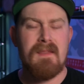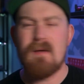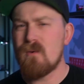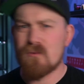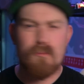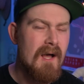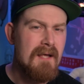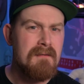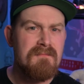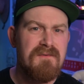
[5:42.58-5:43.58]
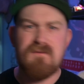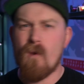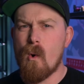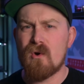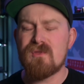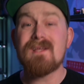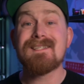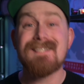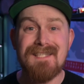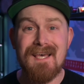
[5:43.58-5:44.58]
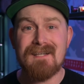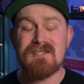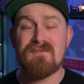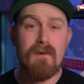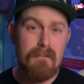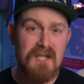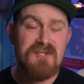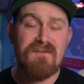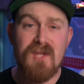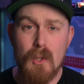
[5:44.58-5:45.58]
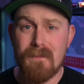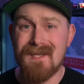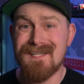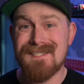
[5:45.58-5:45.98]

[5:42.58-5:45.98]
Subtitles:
they would run 4th and 6th for much of the opening